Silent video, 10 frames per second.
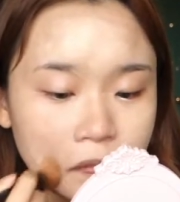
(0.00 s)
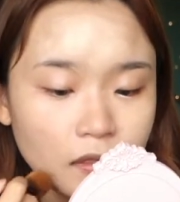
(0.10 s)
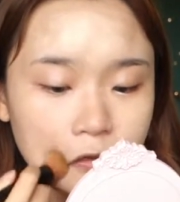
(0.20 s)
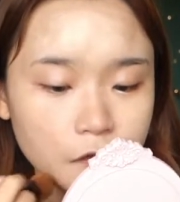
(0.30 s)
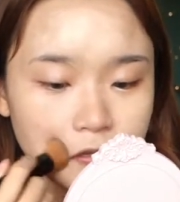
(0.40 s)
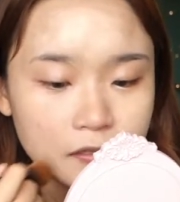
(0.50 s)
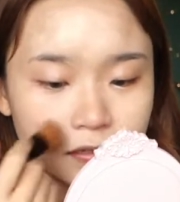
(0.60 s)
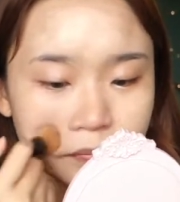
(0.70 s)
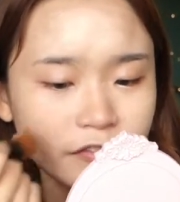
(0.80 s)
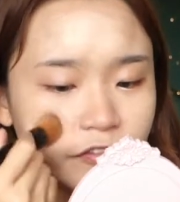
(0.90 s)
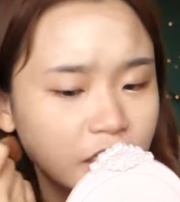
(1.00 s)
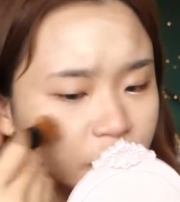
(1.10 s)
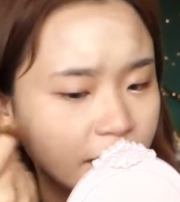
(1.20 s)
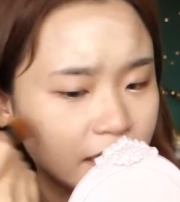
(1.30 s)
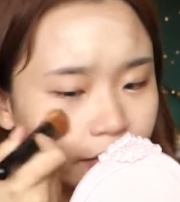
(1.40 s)
Just a bit
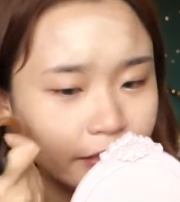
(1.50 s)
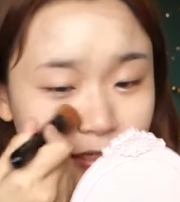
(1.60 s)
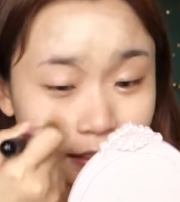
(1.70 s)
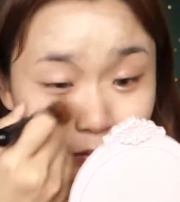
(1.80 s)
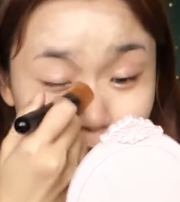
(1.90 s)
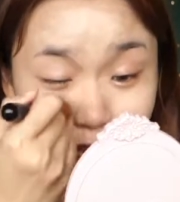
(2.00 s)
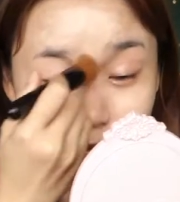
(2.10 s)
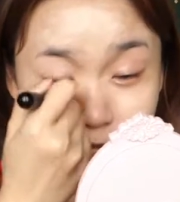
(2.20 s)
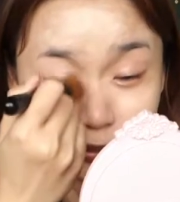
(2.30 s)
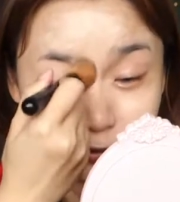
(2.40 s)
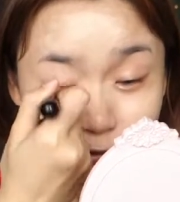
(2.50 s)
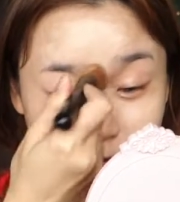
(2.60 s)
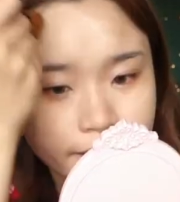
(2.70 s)
frustrating when it doesn't work out for you.